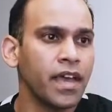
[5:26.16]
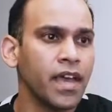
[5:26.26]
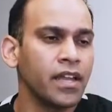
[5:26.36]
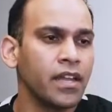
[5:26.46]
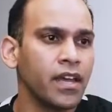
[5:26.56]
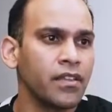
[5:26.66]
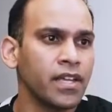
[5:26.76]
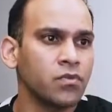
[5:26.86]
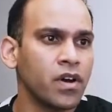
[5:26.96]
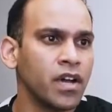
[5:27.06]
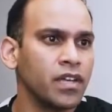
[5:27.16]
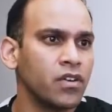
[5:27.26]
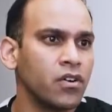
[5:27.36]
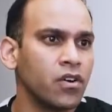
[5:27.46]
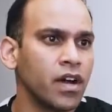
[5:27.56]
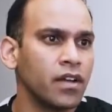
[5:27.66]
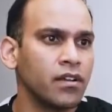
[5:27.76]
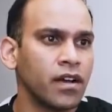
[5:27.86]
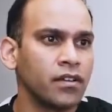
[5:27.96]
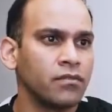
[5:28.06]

And that's why, you know, I